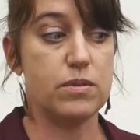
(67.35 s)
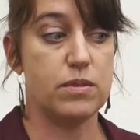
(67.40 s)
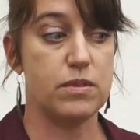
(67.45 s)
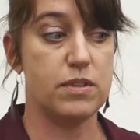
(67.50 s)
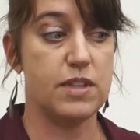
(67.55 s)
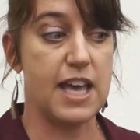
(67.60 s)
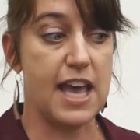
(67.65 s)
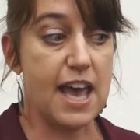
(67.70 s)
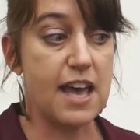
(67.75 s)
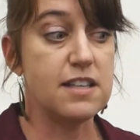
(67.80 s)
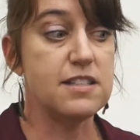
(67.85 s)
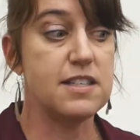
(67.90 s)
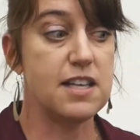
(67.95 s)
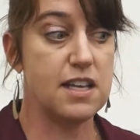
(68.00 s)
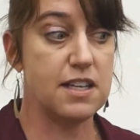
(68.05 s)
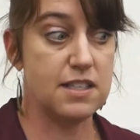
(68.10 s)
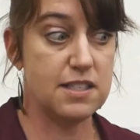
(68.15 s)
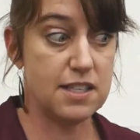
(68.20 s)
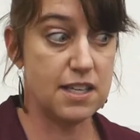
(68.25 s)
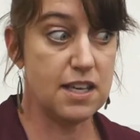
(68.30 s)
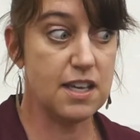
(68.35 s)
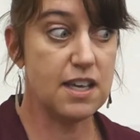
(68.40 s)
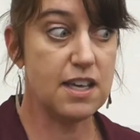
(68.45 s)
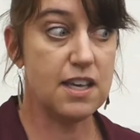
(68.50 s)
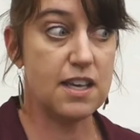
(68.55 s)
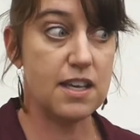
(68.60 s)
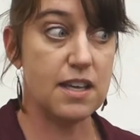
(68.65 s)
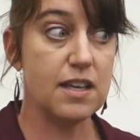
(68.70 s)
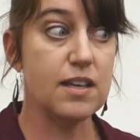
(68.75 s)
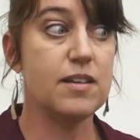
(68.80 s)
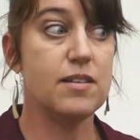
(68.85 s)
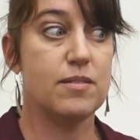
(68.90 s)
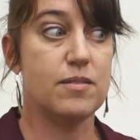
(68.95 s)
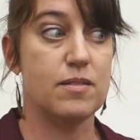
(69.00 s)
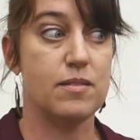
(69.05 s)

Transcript: the SAT,